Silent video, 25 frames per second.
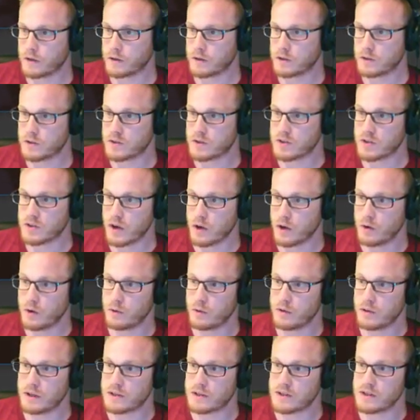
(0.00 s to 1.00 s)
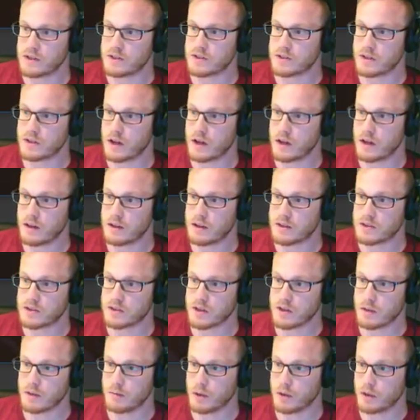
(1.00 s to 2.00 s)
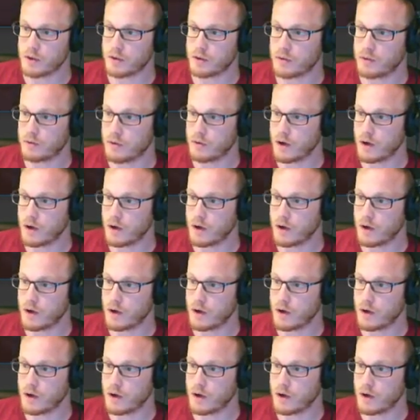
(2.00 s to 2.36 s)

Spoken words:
So this is our mod.